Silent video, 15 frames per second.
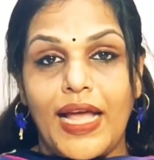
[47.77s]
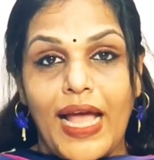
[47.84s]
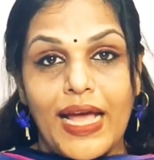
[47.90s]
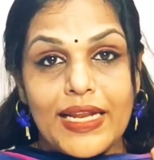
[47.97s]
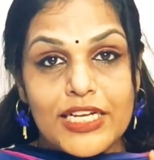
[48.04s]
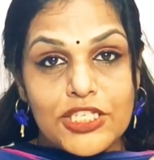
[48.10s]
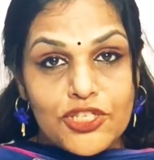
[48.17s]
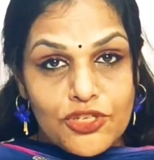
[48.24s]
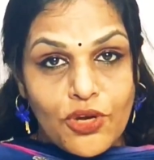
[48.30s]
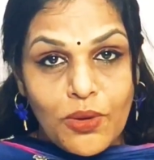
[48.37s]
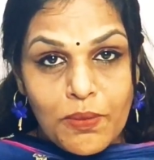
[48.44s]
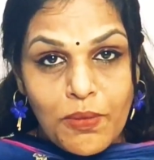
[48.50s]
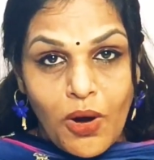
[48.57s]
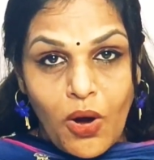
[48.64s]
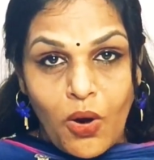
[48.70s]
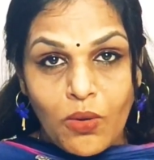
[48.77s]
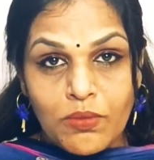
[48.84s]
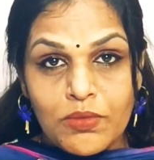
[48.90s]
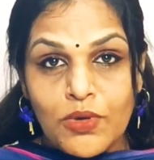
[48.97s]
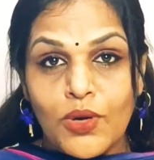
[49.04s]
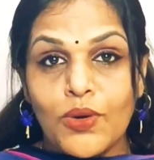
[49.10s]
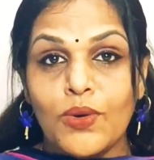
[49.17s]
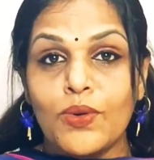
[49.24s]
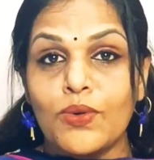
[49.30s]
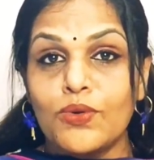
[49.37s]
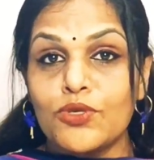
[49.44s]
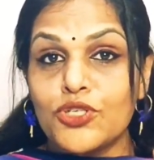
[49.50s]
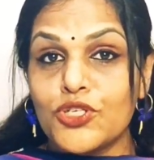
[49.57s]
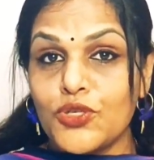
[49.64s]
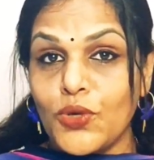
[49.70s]
And it's your mom
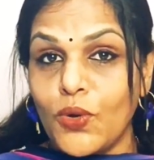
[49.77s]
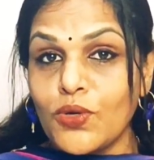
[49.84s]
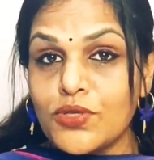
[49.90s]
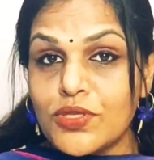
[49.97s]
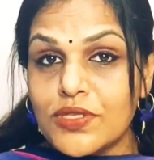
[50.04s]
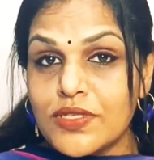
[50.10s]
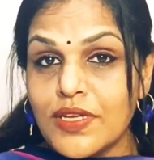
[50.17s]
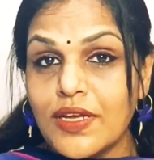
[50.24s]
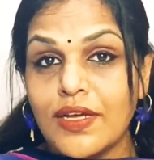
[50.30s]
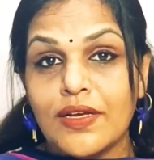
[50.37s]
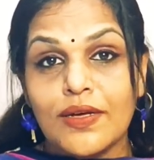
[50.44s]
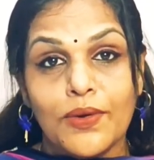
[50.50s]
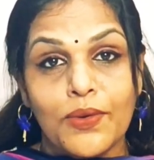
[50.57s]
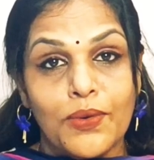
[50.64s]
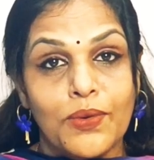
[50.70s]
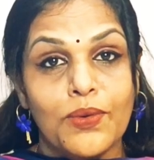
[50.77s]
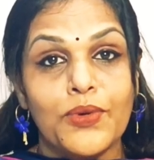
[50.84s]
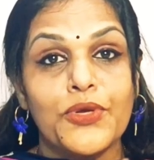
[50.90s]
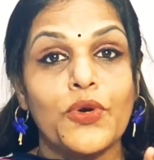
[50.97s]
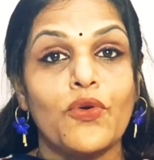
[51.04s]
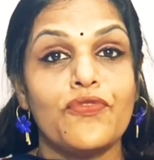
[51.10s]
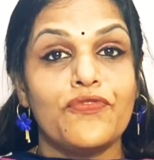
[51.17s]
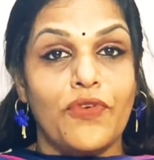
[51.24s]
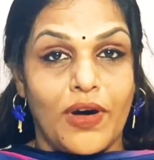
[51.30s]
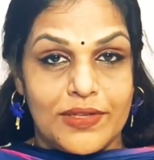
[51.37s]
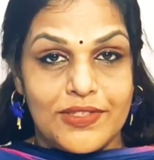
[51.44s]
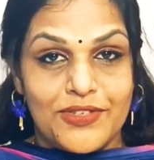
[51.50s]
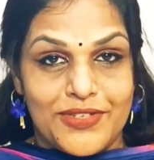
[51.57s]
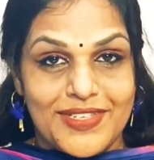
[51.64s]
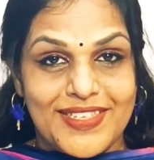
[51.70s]
who shows who your
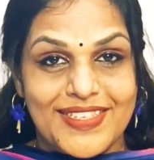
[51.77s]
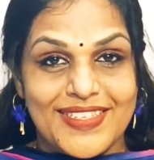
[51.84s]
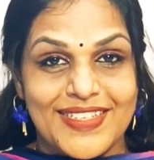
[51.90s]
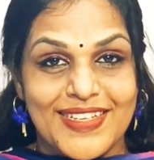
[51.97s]
father is.